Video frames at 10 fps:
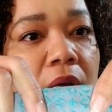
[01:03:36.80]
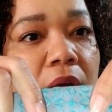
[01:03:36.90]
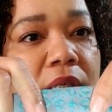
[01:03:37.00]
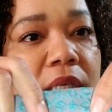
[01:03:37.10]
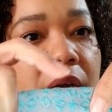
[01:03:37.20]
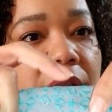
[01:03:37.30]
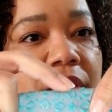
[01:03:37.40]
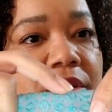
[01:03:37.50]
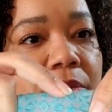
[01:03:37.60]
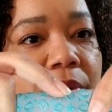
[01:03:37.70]
See how
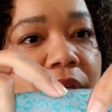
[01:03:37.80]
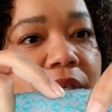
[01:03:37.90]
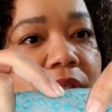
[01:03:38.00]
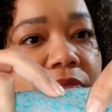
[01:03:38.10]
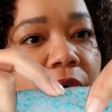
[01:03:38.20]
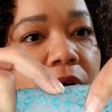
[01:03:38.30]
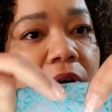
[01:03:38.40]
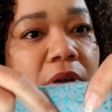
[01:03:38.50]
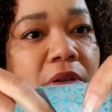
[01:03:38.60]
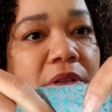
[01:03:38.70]
this one is
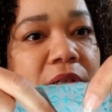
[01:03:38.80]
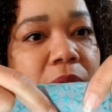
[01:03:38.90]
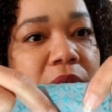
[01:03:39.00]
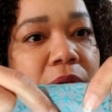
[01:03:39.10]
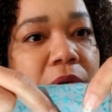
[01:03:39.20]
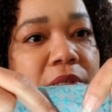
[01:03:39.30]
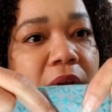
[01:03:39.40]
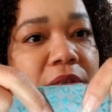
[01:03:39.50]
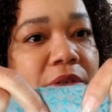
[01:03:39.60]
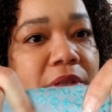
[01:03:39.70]
vertical? This one is
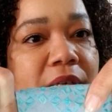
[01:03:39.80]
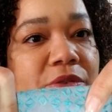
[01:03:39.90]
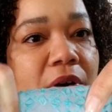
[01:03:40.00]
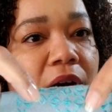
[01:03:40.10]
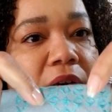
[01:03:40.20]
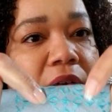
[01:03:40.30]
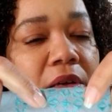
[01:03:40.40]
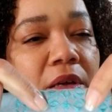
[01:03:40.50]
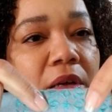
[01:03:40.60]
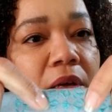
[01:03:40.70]
horizontal? That's wrong.
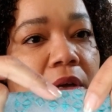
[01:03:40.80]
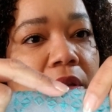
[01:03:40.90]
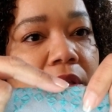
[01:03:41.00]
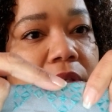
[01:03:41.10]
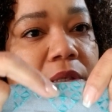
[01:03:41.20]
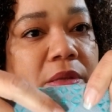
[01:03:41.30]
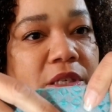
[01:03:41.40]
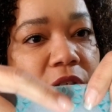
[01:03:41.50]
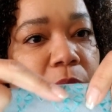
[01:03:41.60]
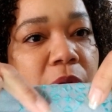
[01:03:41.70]
These
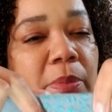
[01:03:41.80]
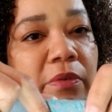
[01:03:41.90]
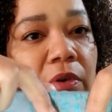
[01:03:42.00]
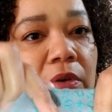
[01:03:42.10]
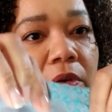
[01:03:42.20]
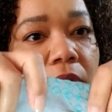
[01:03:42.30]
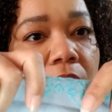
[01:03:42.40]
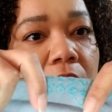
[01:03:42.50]
should both be vertical.